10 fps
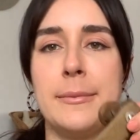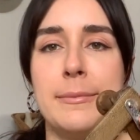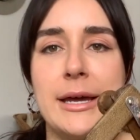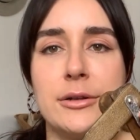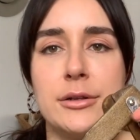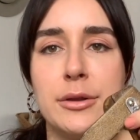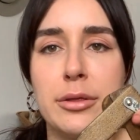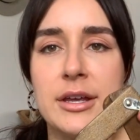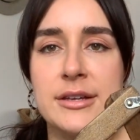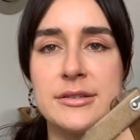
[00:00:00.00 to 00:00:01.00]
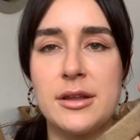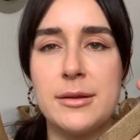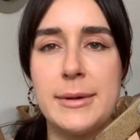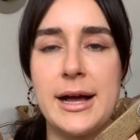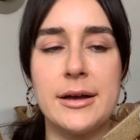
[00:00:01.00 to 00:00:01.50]
metal things on
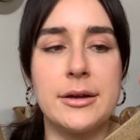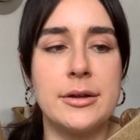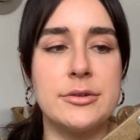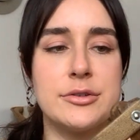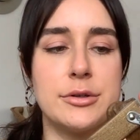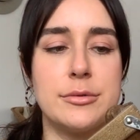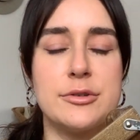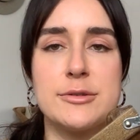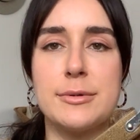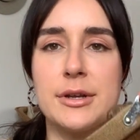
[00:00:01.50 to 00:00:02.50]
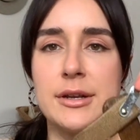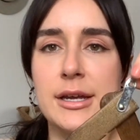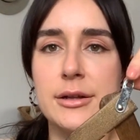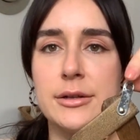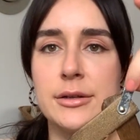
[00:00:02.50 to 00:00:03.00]
the back. So you would just put a
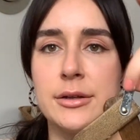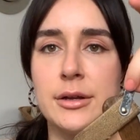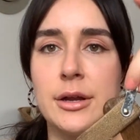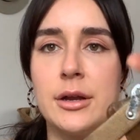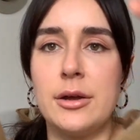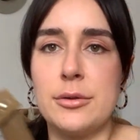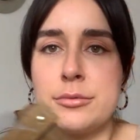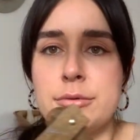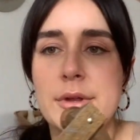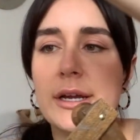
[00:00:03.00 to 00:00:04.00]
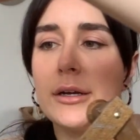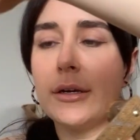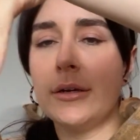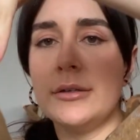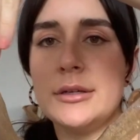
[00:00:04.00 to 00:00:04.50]
nail through
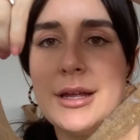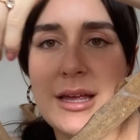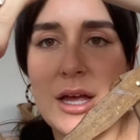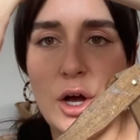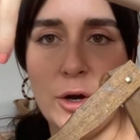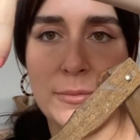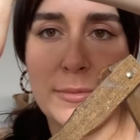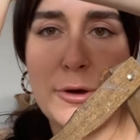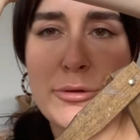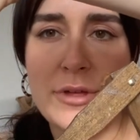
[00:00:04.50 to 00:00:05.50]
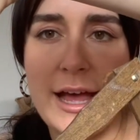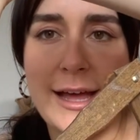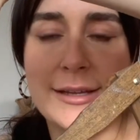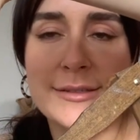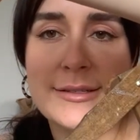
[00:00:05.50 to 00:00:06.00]
there on both
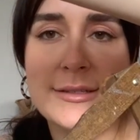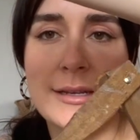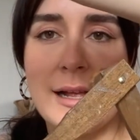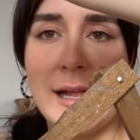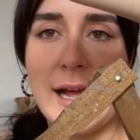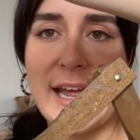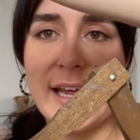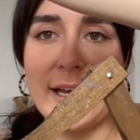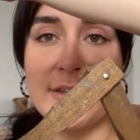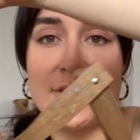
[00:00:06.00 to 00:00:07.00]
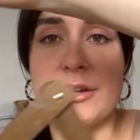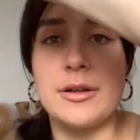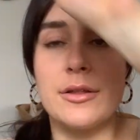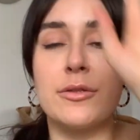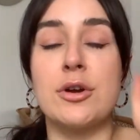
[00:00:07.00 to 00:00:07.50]
ends and
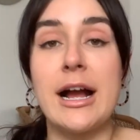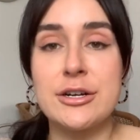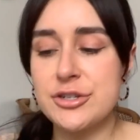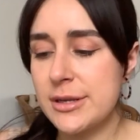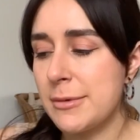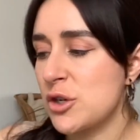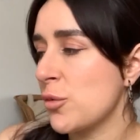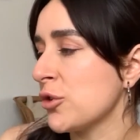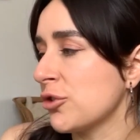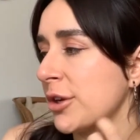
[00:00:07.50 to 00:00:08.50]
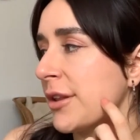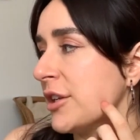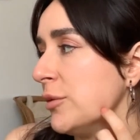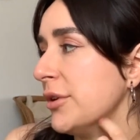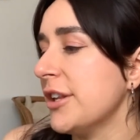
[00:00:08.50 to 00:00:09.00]
they're actually much more sturdy than
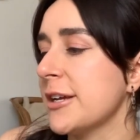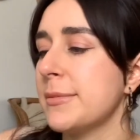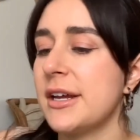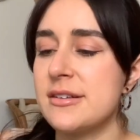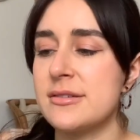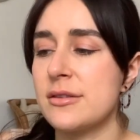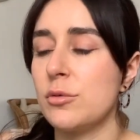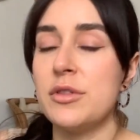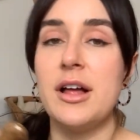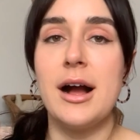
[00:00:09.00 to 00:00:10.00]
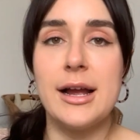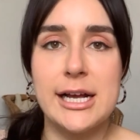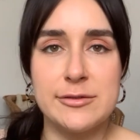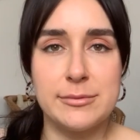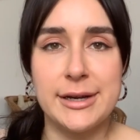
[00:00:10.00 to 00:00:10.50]
you would think because the one that I
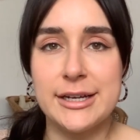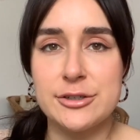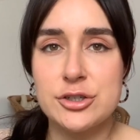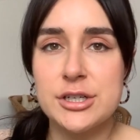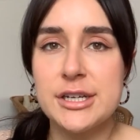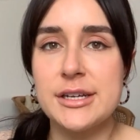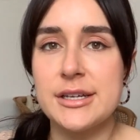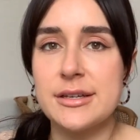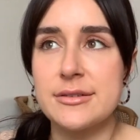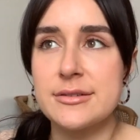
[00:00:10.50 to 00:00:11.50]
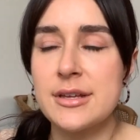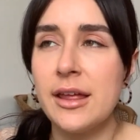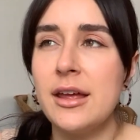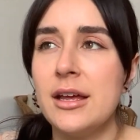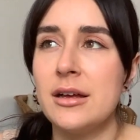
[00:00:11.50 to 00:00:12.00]
have in my entry is
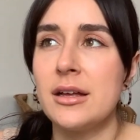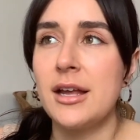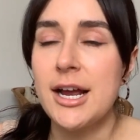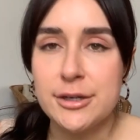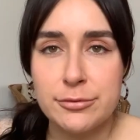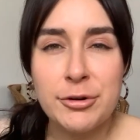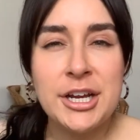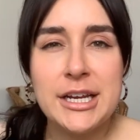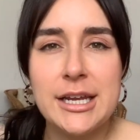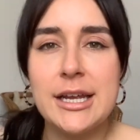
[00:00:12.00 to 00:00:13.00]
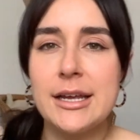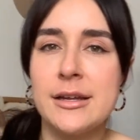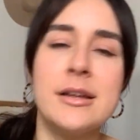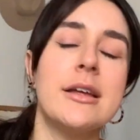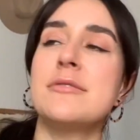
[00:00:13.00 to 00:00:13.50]
kind of
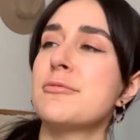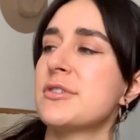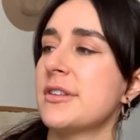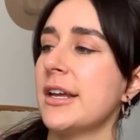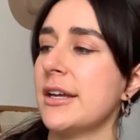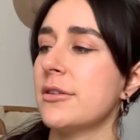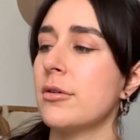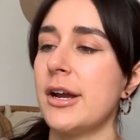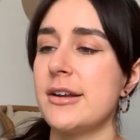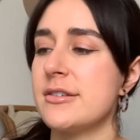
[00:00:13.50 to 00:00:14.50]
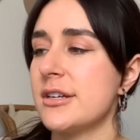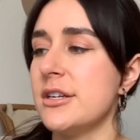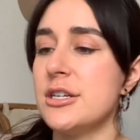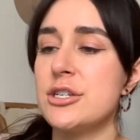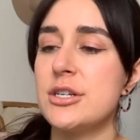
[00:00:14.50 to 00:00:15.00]
rickety. It wasn't like in the greatest
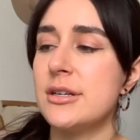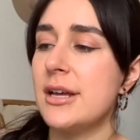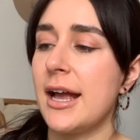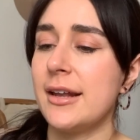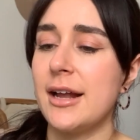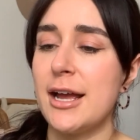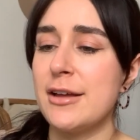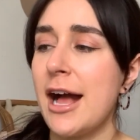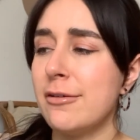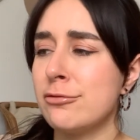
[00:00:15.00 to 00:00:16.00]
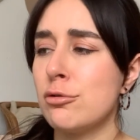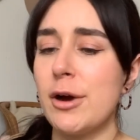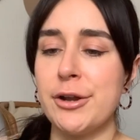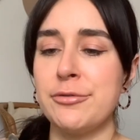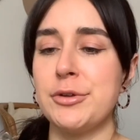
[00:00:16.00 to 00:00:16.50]
condition and I have
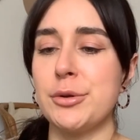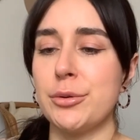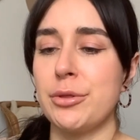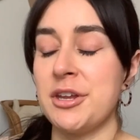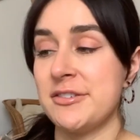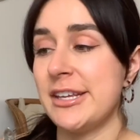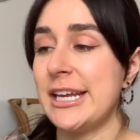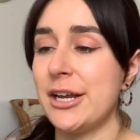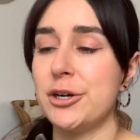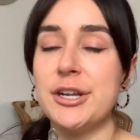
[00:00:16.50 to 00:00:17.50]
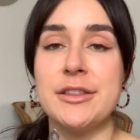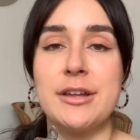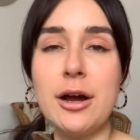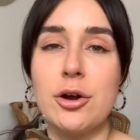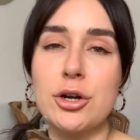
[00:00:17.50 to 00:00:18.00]
quite a few things hanging on it
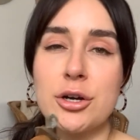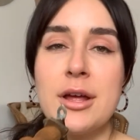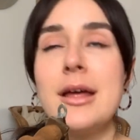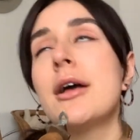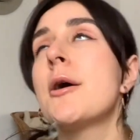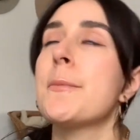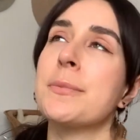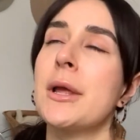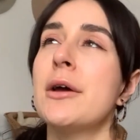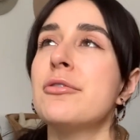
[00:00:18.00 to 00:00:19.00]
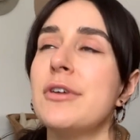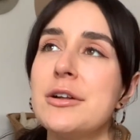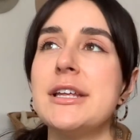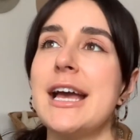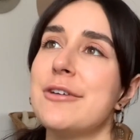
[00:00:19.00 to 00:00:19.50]
that are
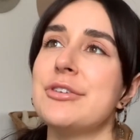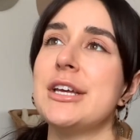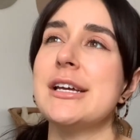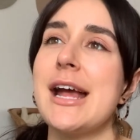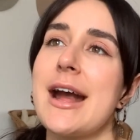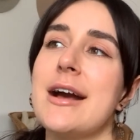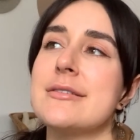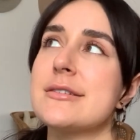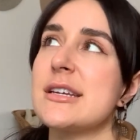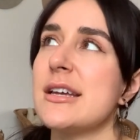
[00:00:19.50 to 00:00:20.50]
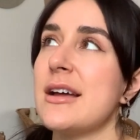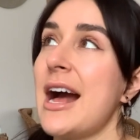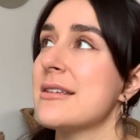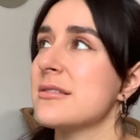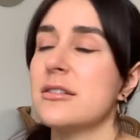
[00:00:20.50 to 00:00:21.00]
fairly heavy and it
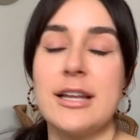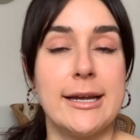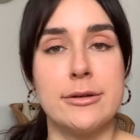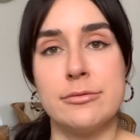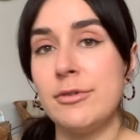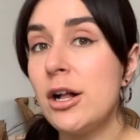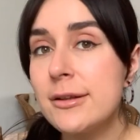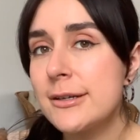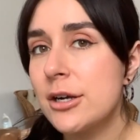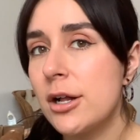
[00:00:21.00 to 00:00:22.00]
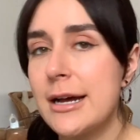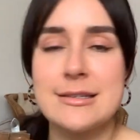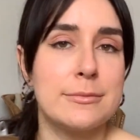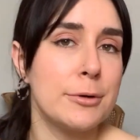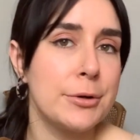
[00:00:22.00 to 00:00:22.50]
hasn't like fallen at all, it
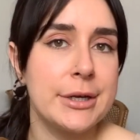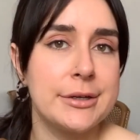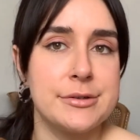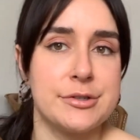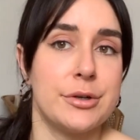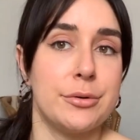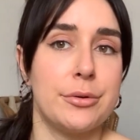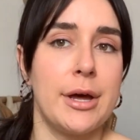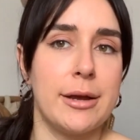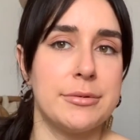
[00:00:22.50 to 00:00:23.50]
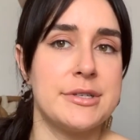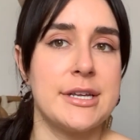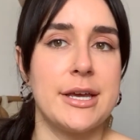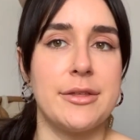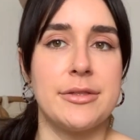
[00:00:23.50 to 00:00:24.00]
hasn't broken. So I would
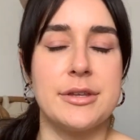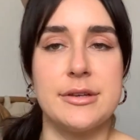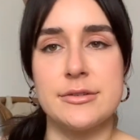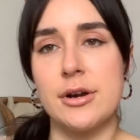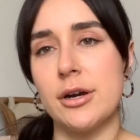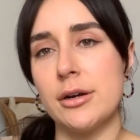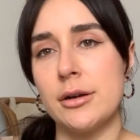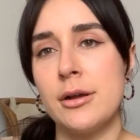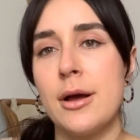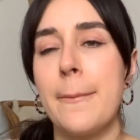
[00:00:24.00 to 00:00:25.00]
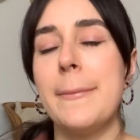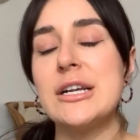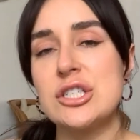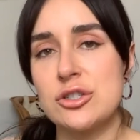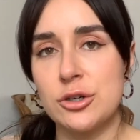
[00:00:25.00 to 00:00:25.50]
say that these are
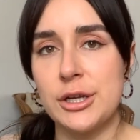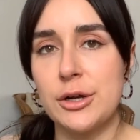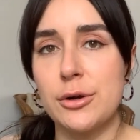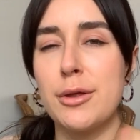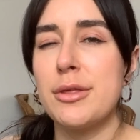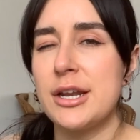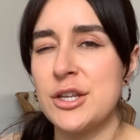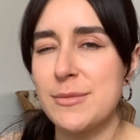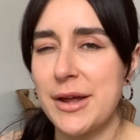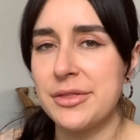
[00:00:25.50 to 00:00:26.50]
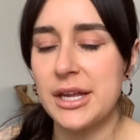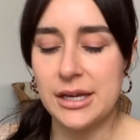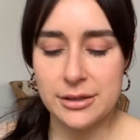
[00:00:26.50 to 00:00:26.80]
much sturdier than you might think.